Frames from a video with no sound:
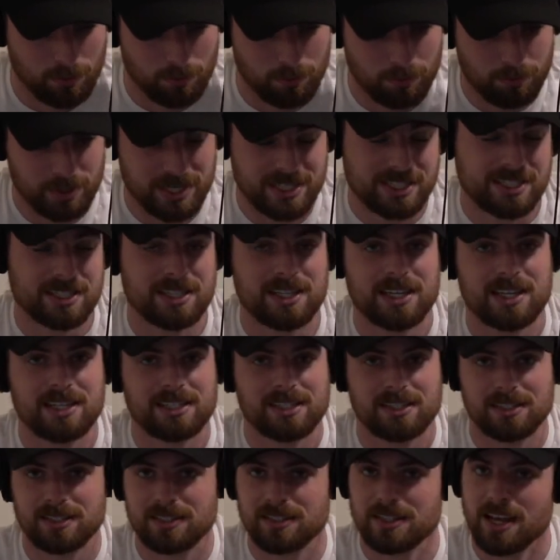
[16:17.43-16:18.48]

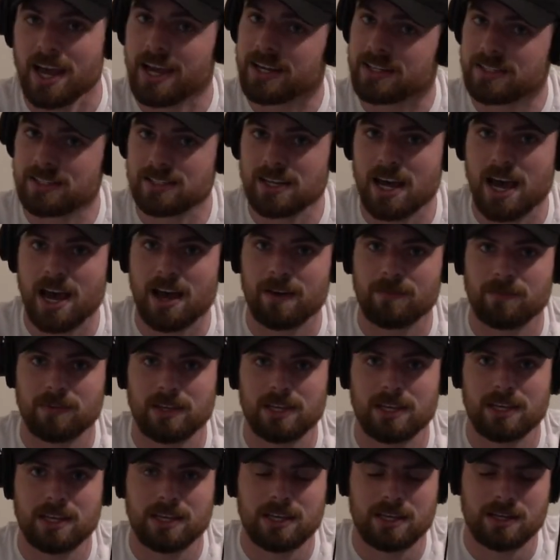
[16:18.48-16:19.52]
business, tech
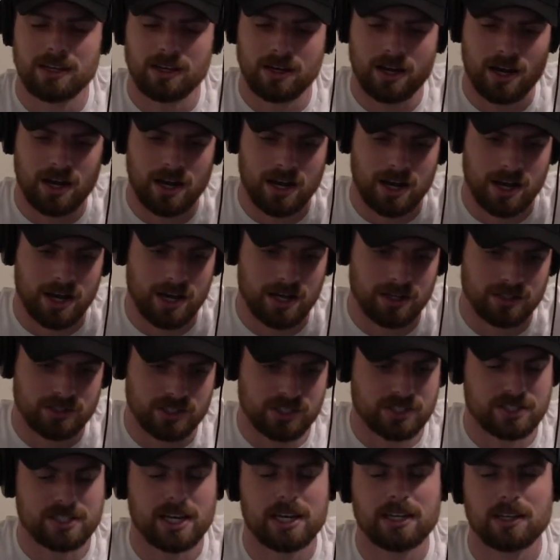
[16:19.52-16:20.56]
savvy,
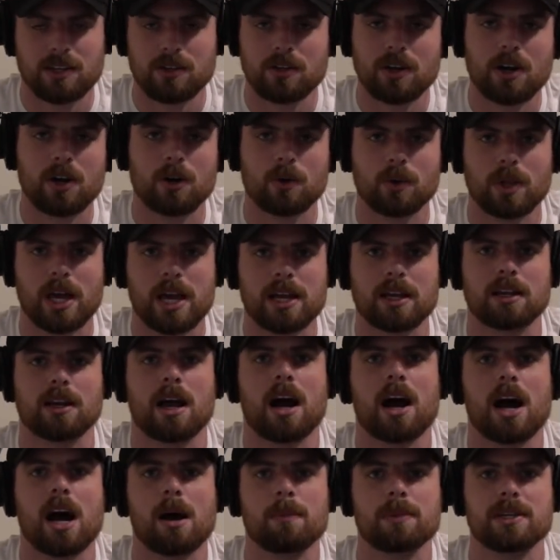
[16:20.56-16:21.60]
just like, you know, like
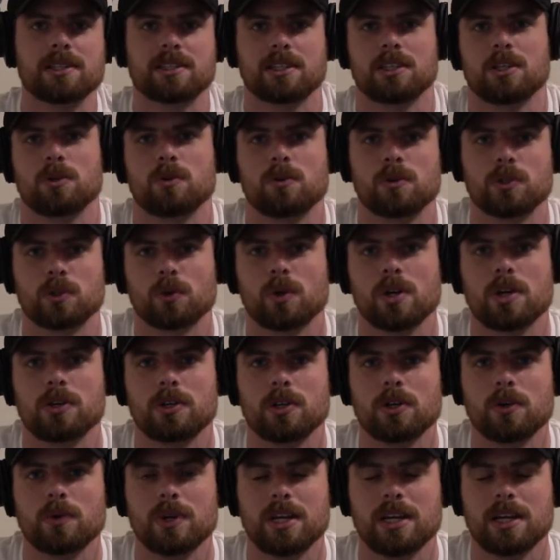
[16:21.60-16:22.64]
hobbies that you enjoy
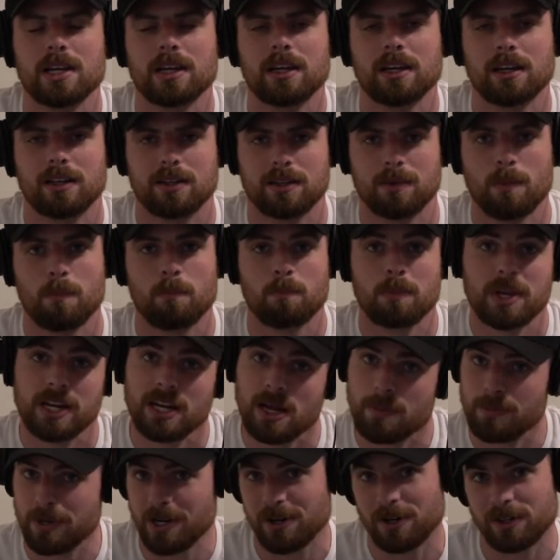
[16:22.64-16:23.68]
doing,
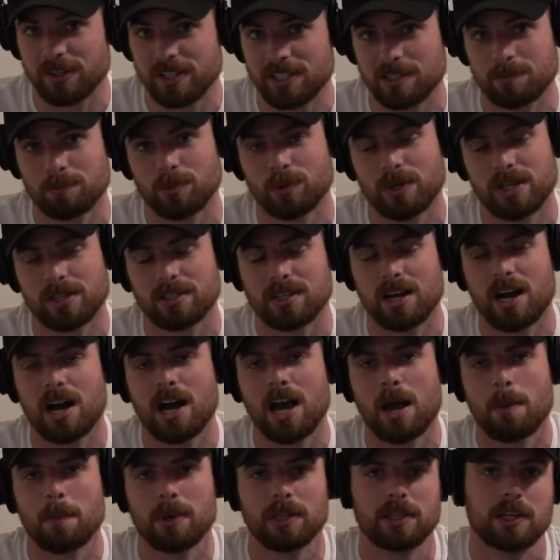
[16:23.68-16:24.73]
meet up here at this point in
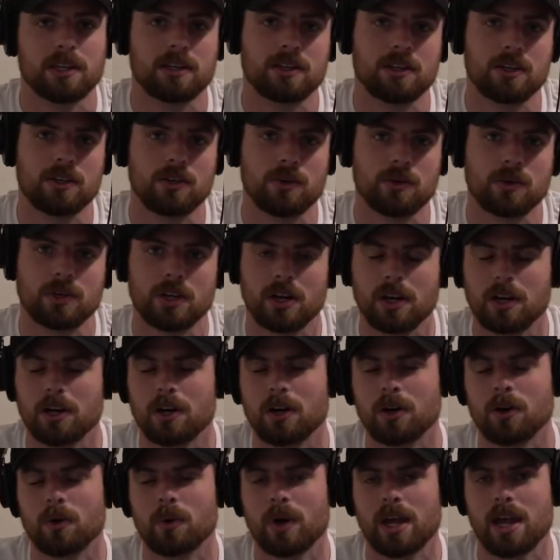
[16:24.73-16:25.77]
time. And then you
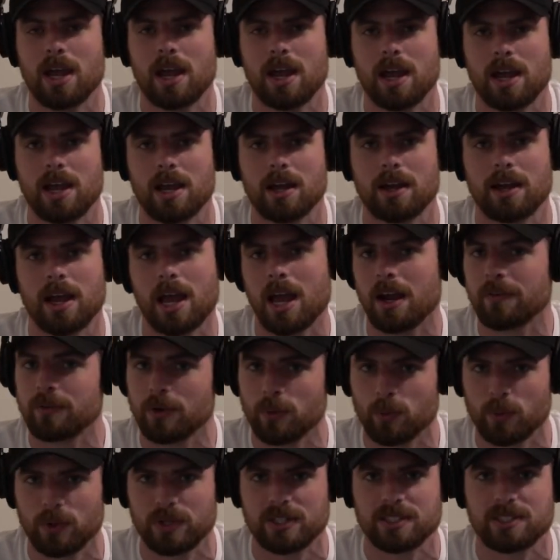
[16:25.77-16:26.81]
go and
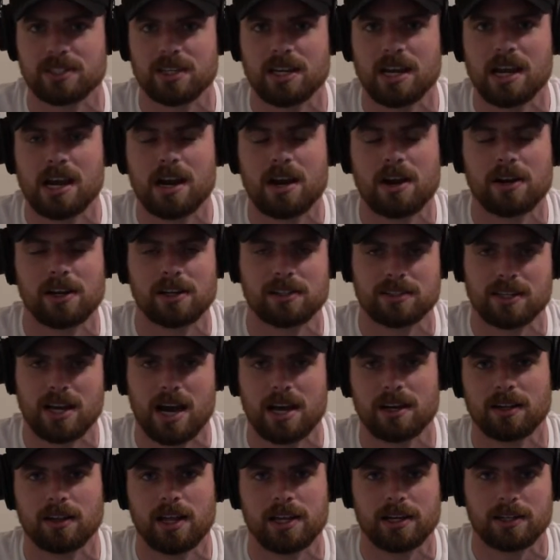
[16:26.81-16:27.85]
everyone's there and it's
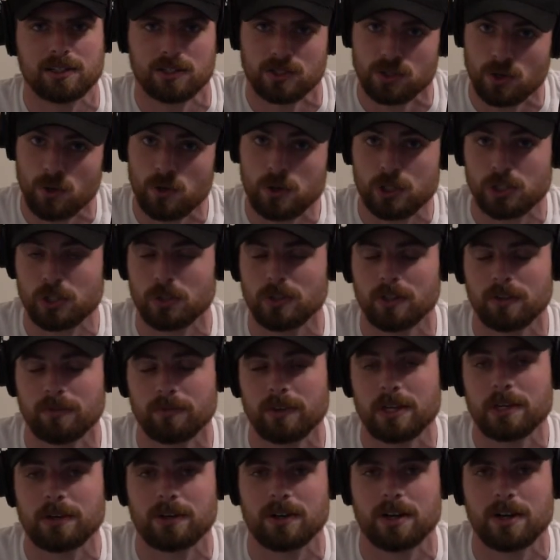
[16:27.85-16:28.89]
kind of like a social
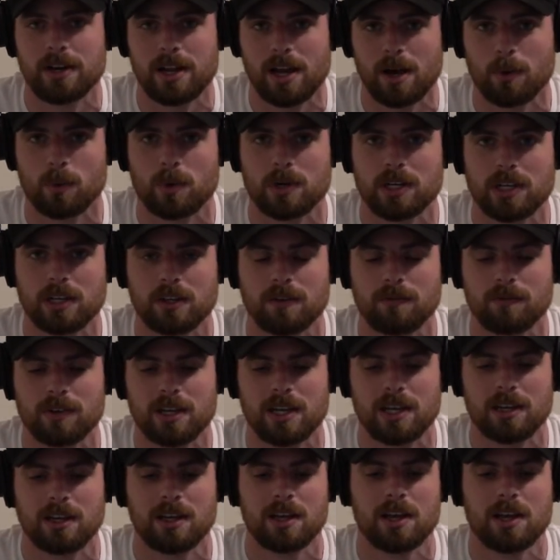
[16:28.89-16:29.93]
event or a networking event,